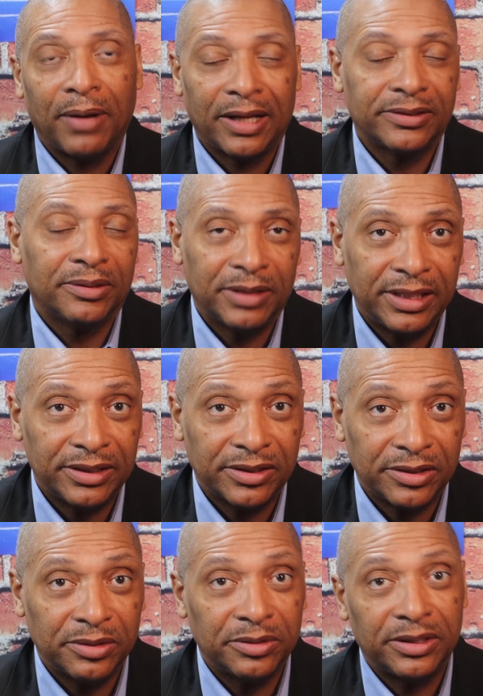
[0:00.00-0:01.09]
possibly
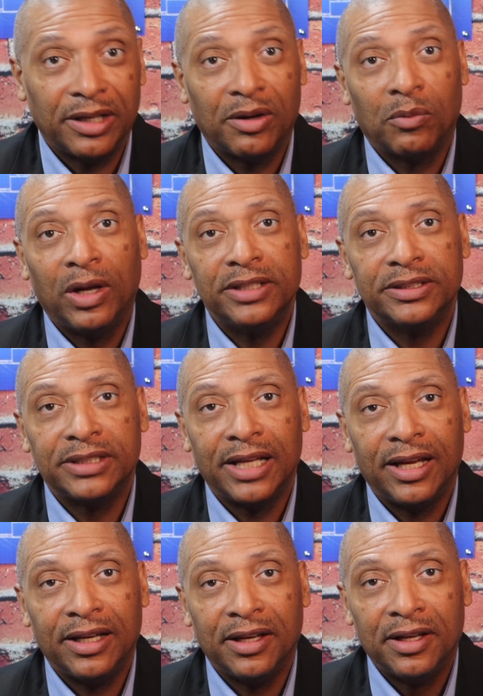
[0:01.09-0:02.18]
into Tuesday or
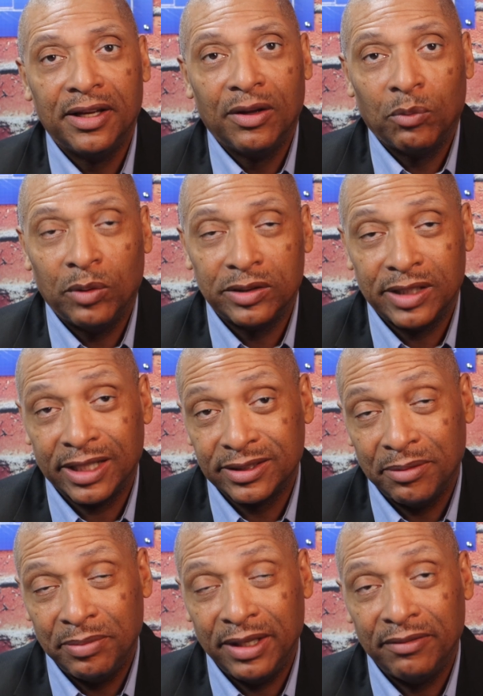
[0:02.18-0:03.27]
Wednesday, with
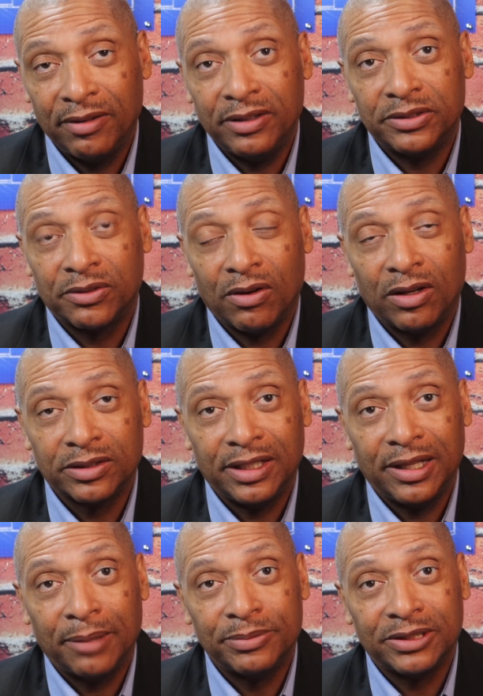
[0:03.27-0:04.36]
Tesla being very strong to
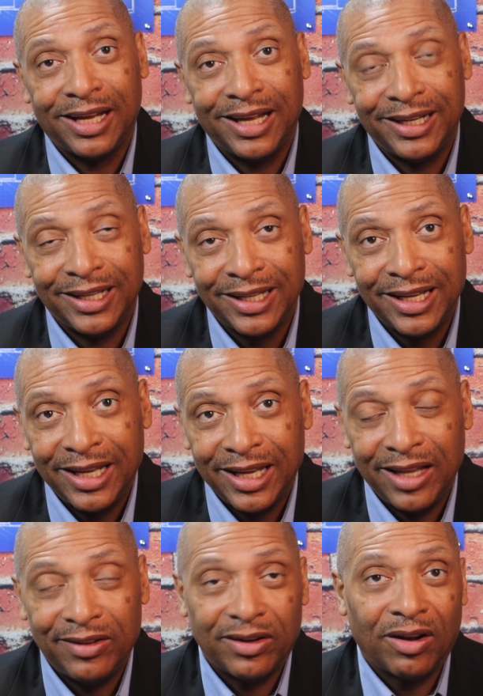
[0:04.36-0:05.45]
the upside.
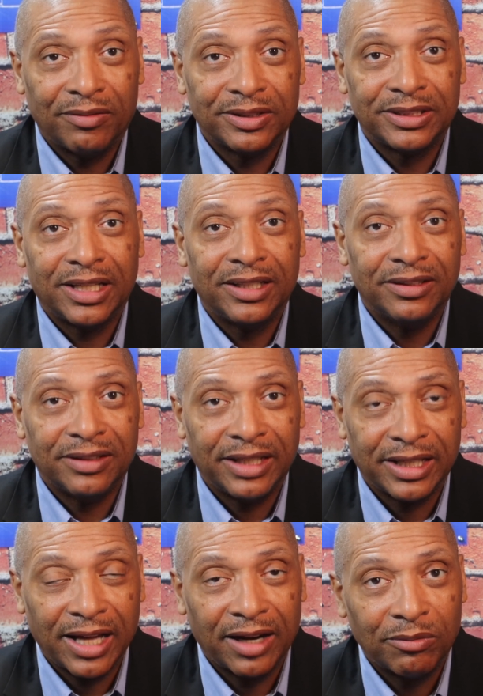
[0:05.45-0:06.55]
And then all of a sudden,
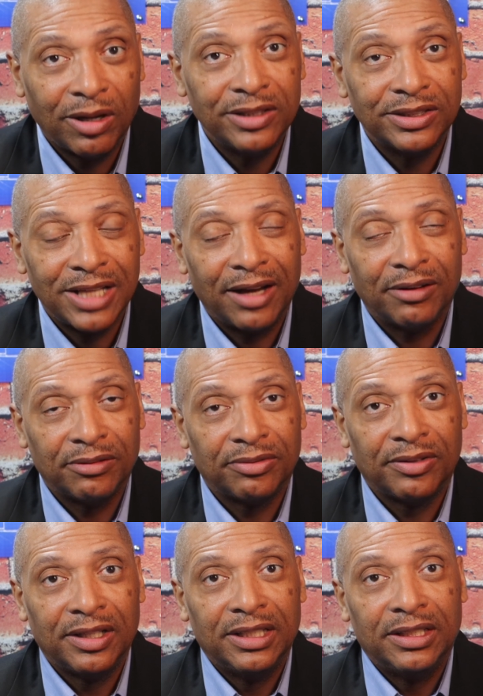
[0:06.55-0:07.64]
it kind of runs out
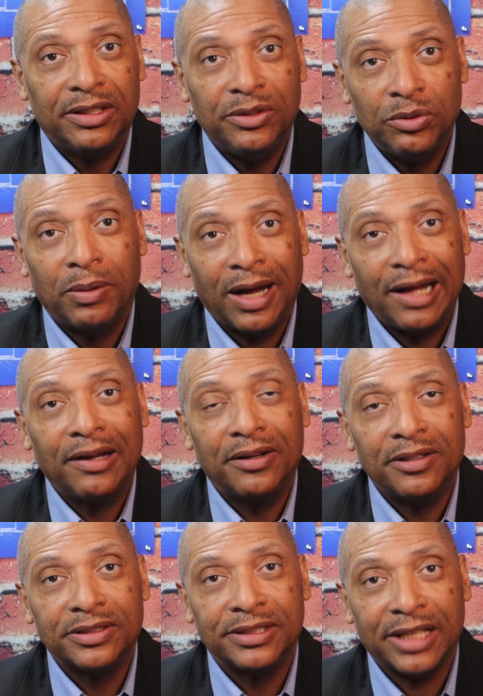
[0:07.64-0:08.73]
of new
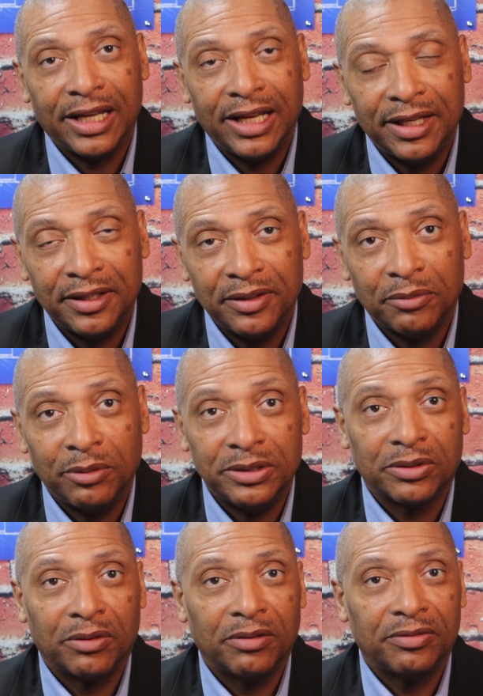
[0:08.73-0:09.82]
buyers, and we
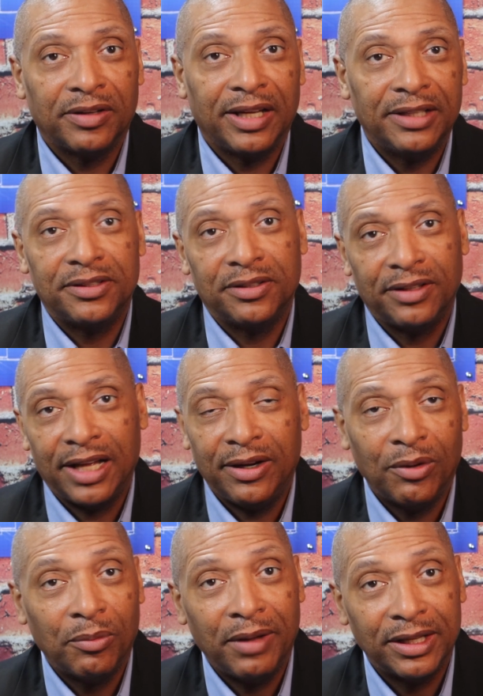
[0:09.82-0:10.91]
sort of enter that
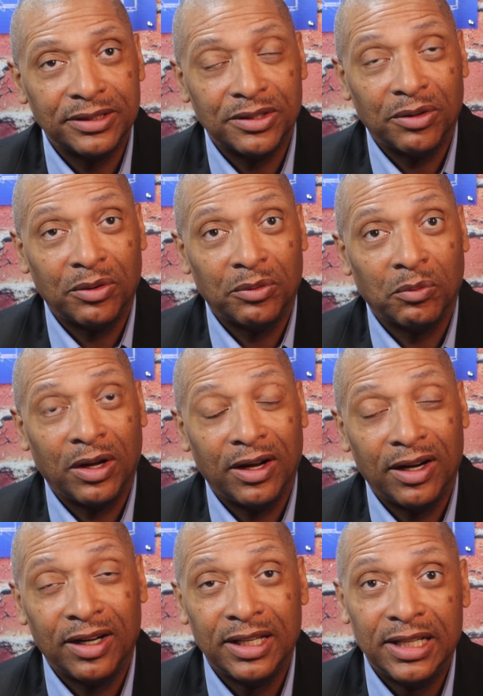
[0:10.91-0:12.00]
no man's zone
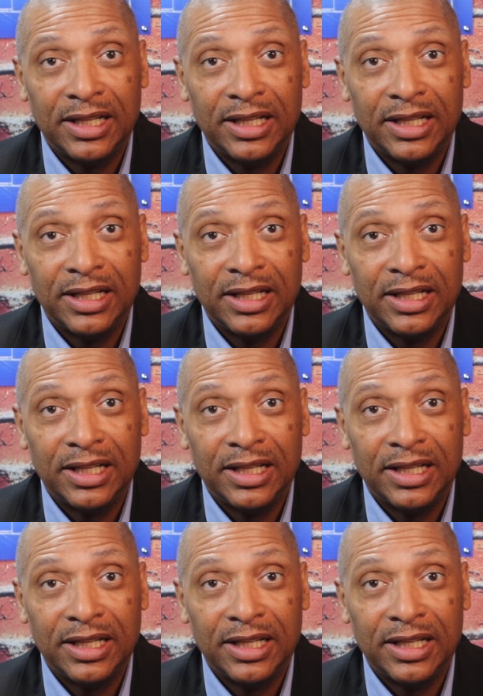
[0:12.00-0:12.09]
where